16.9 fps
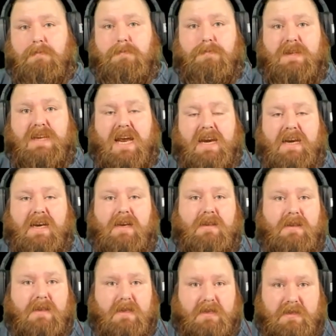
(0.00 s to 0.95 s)
getting
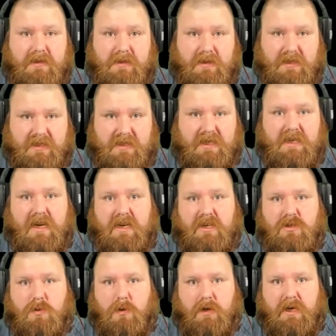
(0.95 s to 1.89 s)
the
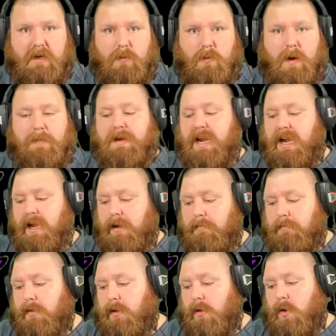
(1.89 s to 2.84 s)
C920
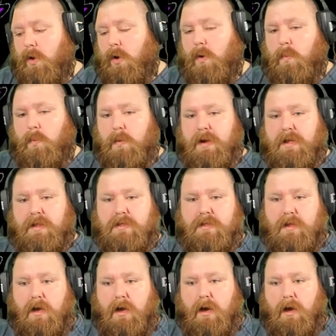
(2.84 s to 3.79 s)
webcam
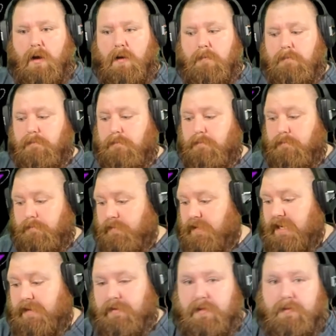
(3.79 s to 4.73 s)
with
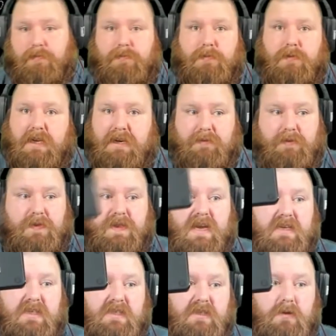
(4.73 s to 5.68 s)
even
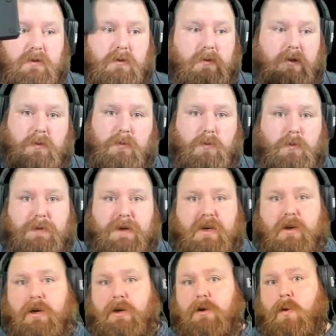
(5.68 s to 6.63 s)
this would be
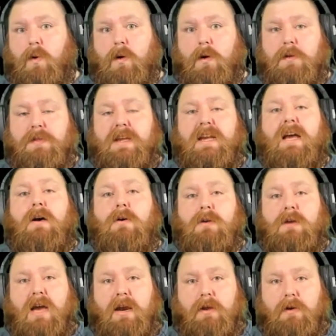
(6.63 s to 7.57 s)
good, or the
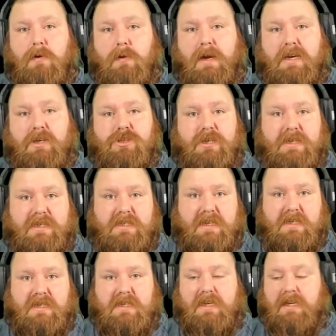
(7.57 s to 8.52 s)
Elgato
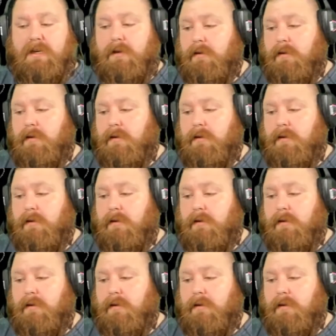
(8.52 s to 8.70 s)
HD60.